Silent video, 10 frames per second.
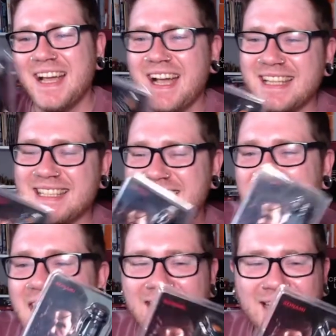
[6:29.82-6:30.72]
A
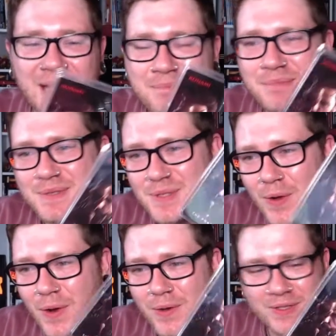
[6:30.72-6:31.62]
tack lamp
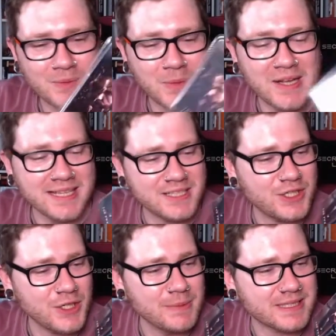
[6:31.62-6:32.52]
torch. Well, I
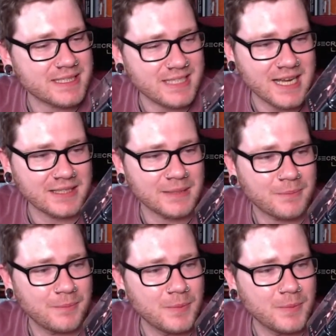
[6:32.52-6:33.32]
assume it's a tack lamp.